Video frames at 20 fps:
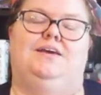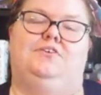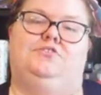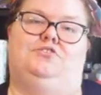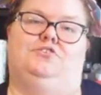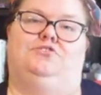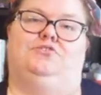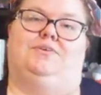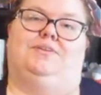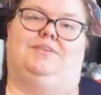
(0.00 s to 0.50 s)

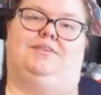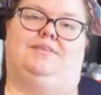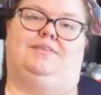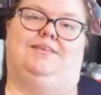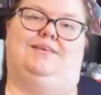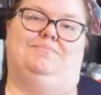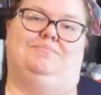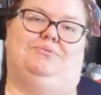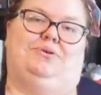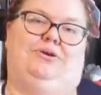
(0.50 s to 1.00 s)
she joins a
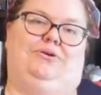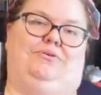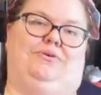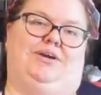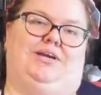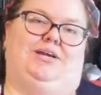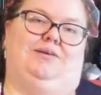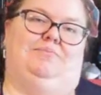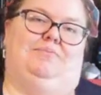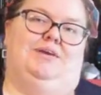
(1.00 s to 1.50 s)
STEM
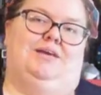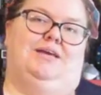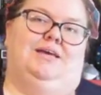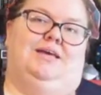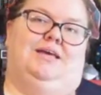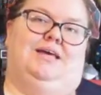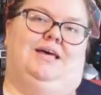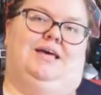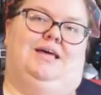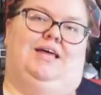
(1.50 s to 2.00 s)
program,
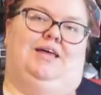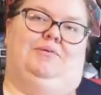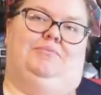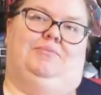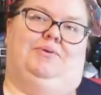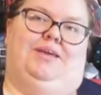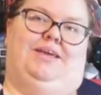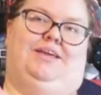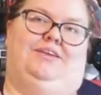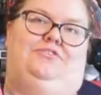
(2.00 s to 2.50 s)

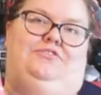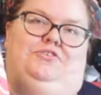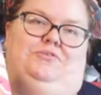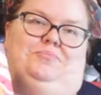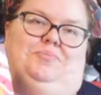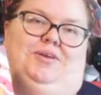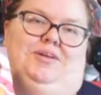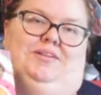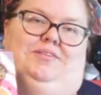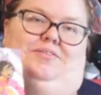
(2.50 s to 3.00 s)
and she
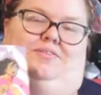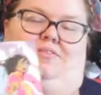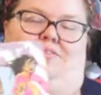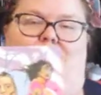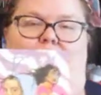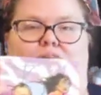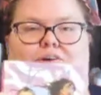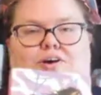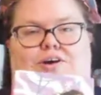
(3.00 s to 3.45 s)
meets